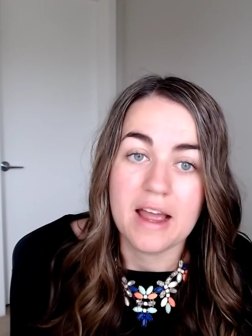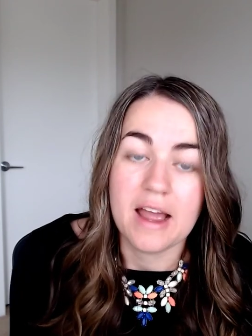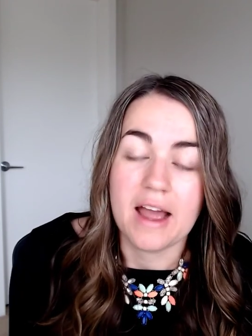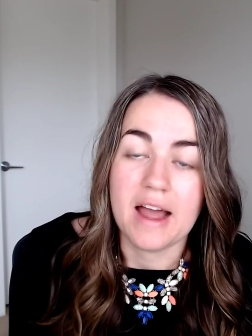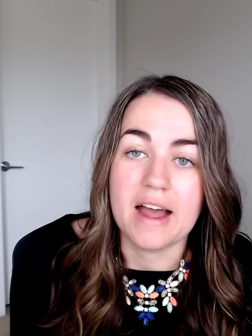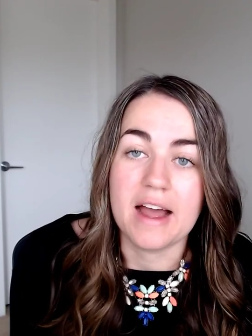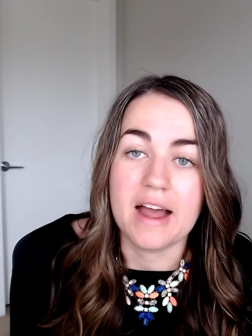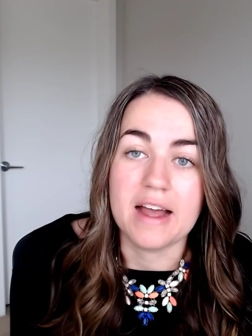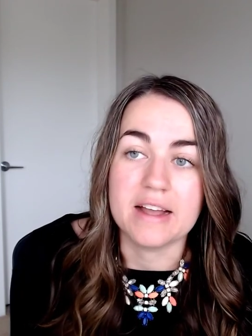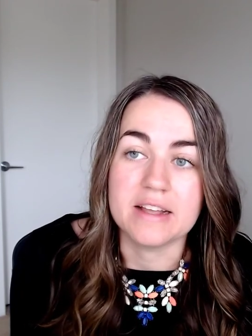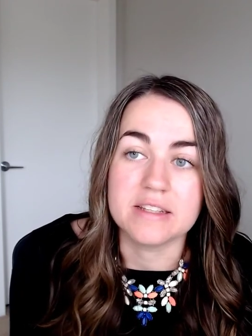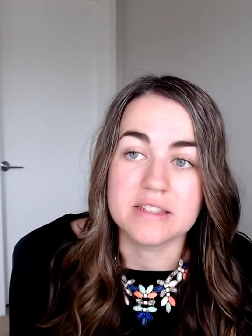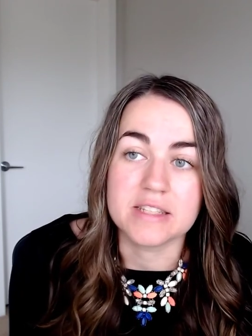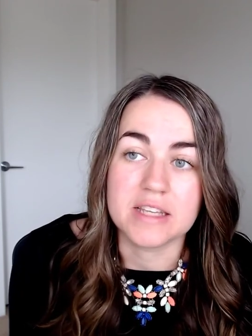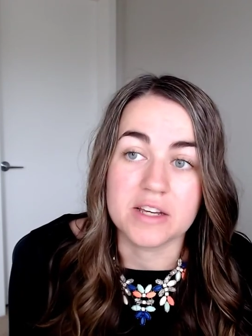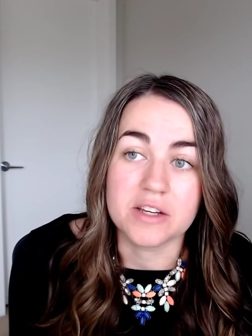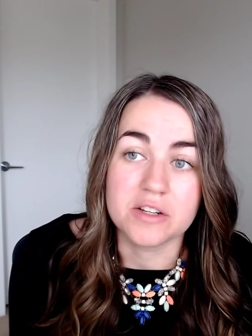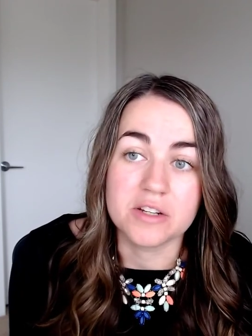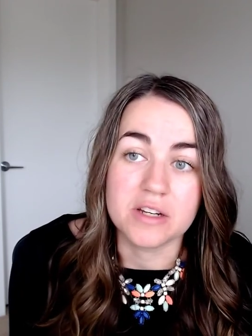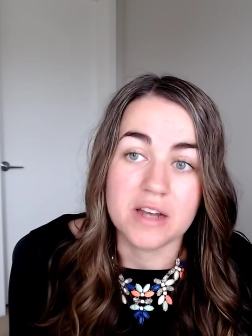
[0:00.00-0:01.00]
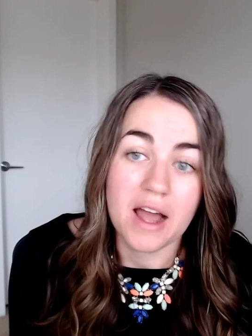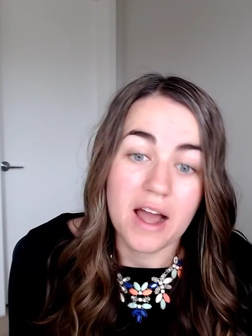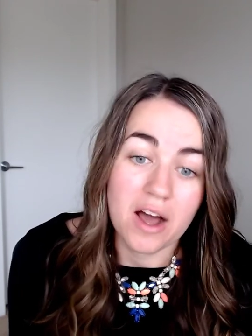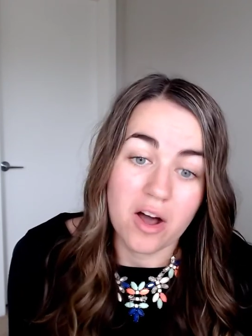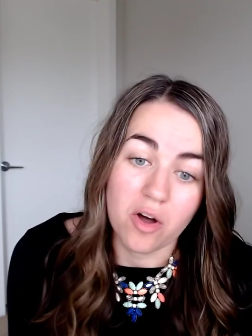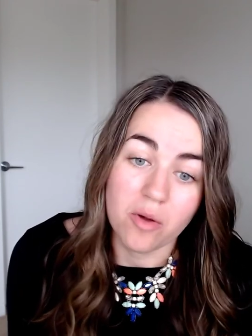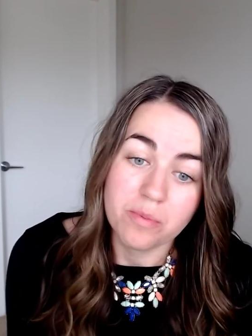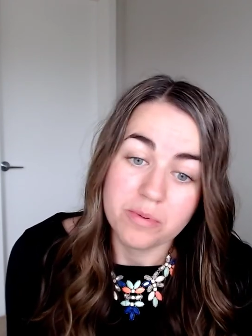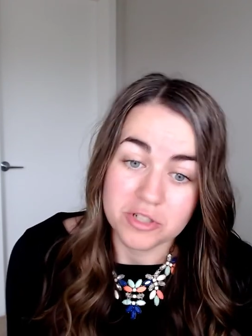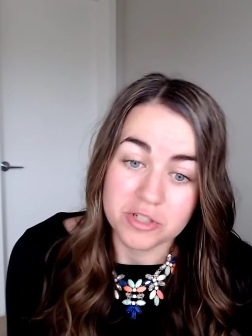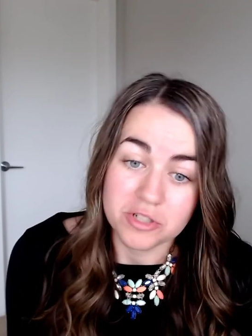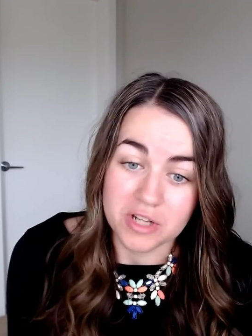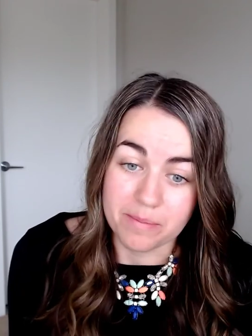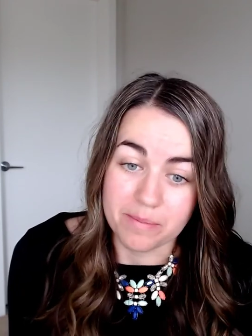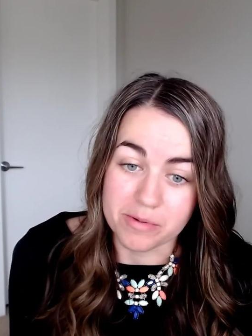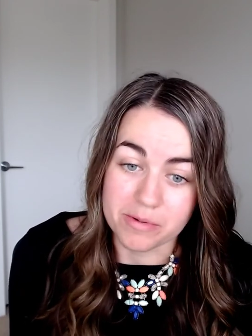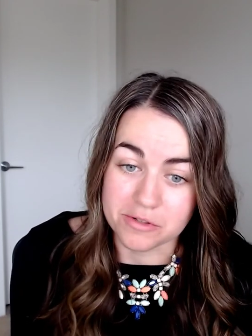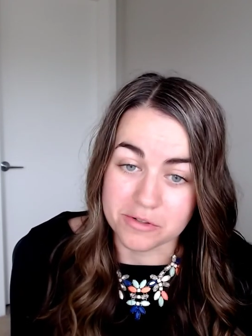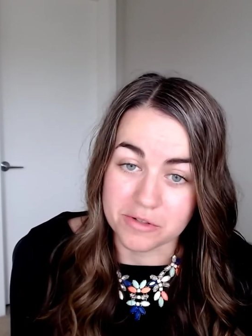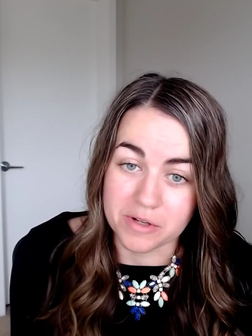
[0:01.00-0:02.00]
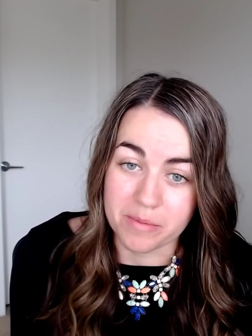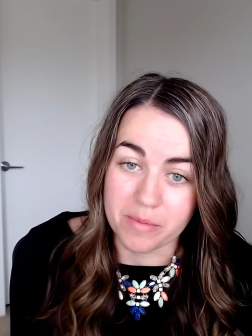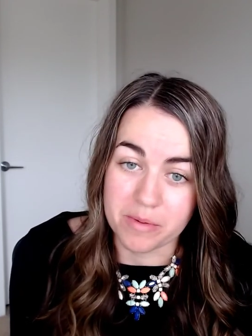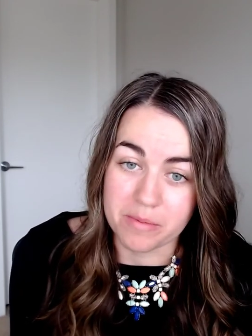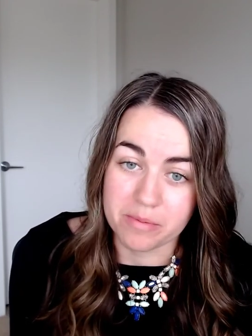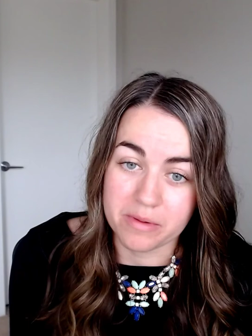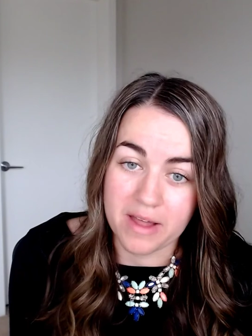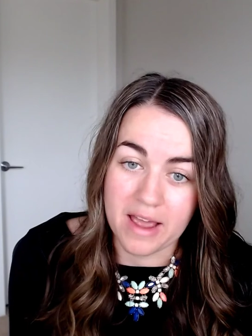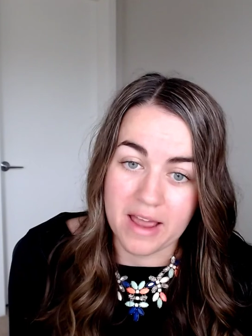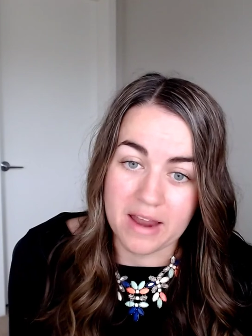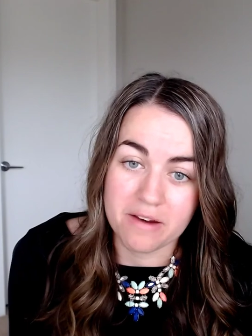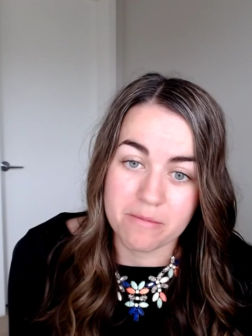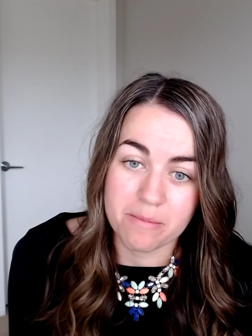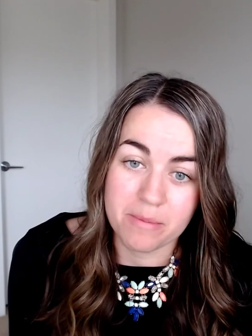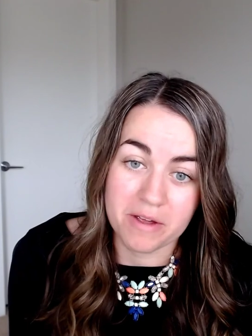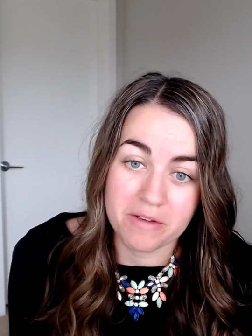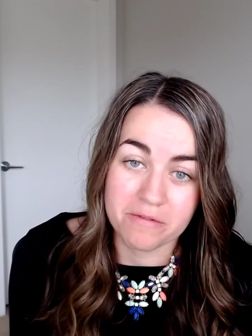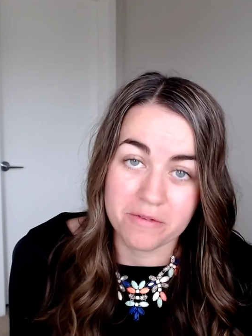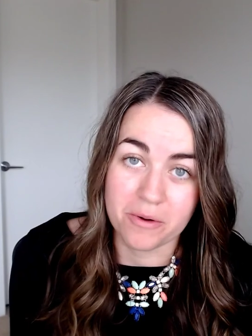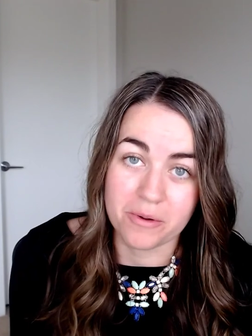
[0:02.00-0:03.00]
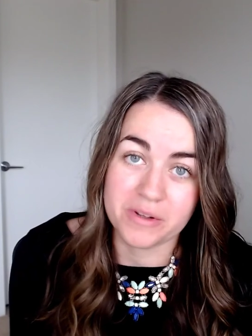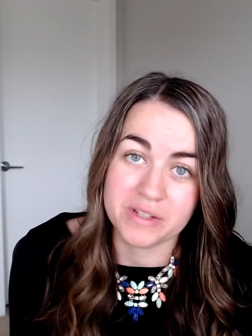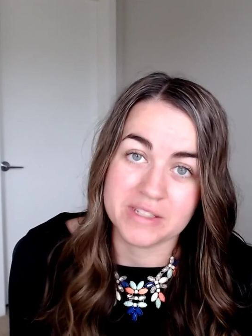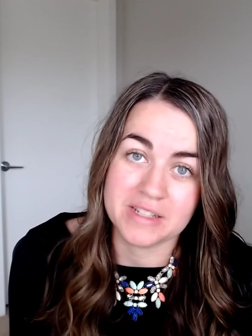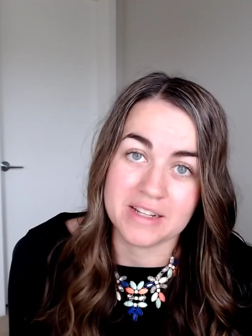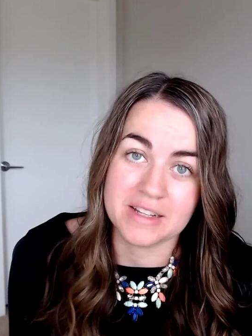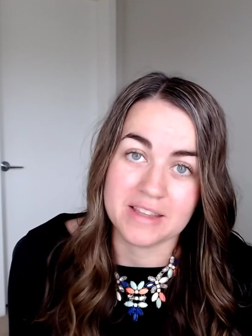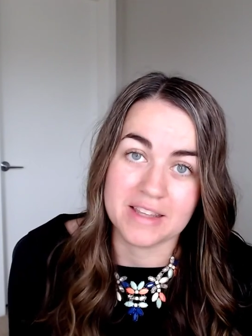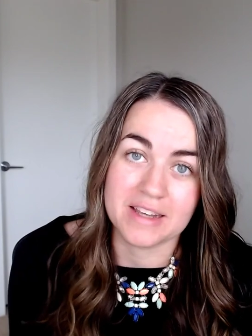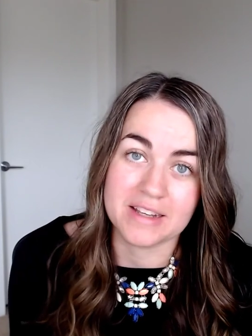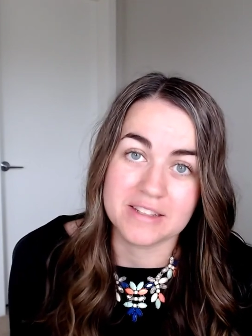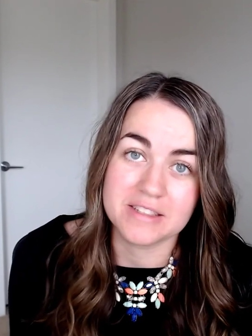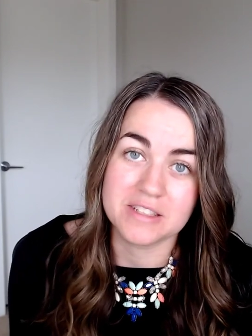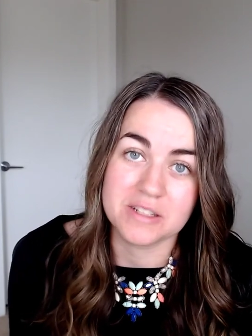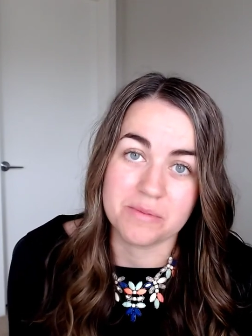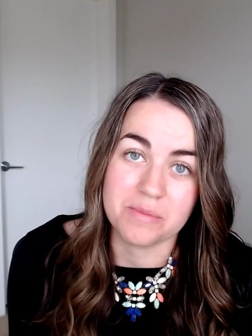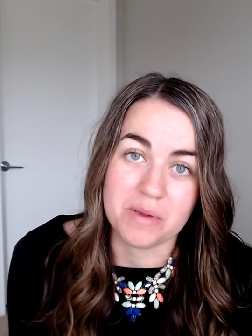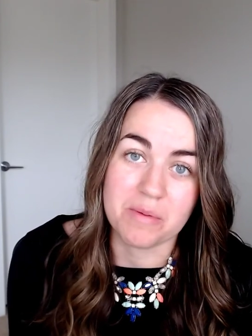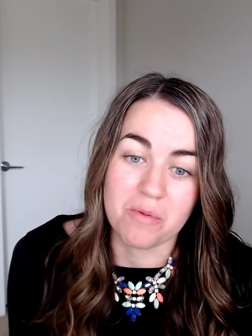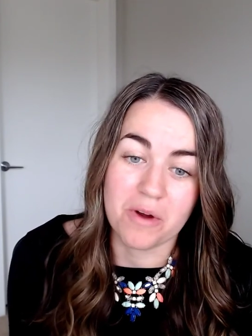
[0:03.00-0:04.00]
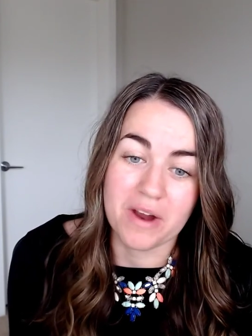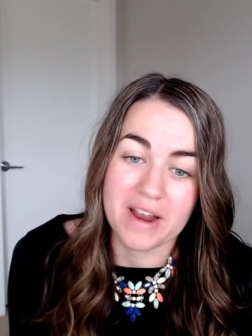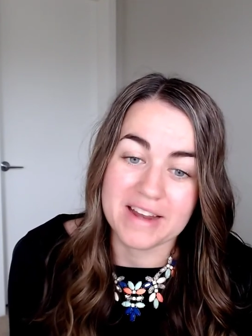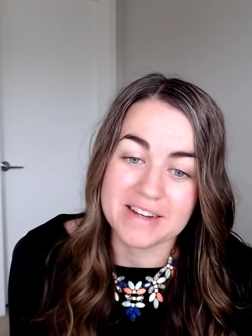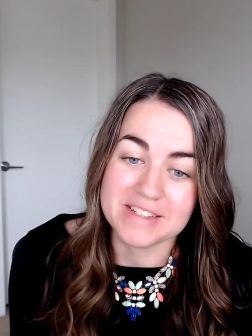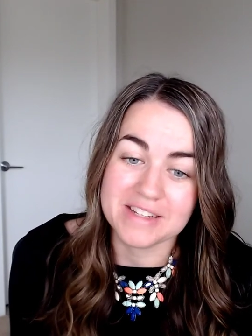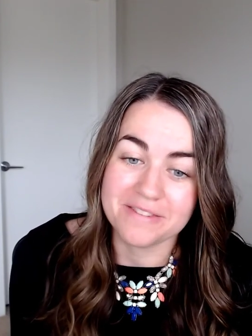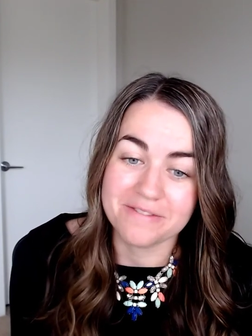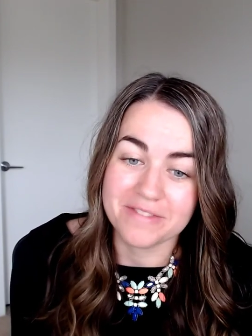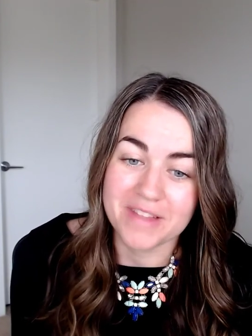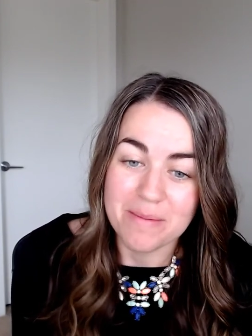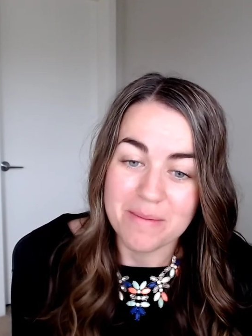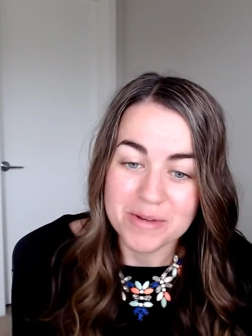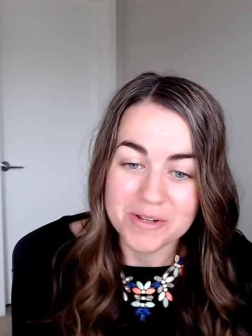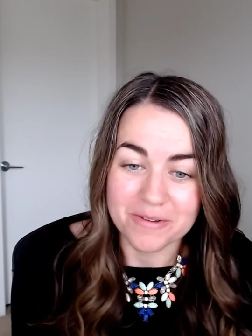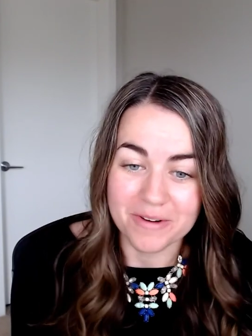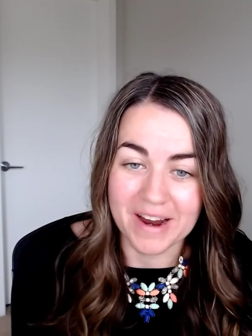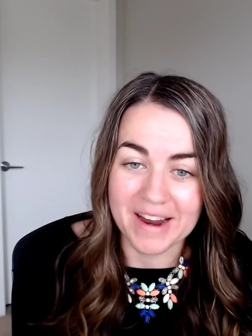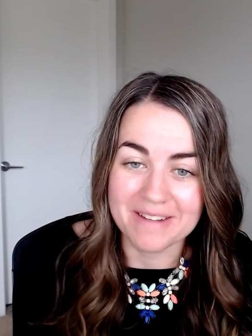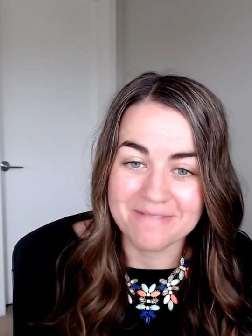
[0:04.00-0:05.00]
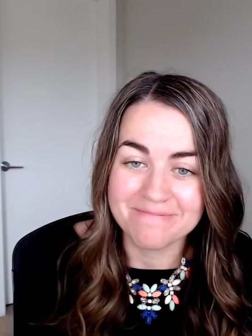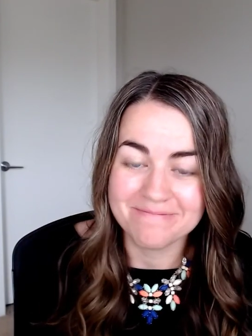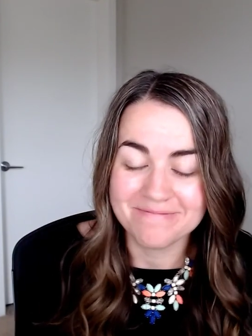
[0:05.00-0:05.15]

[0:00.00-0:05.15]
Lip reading: as it could help shape your treatment plan by focusing things to be more anti-inflammatory.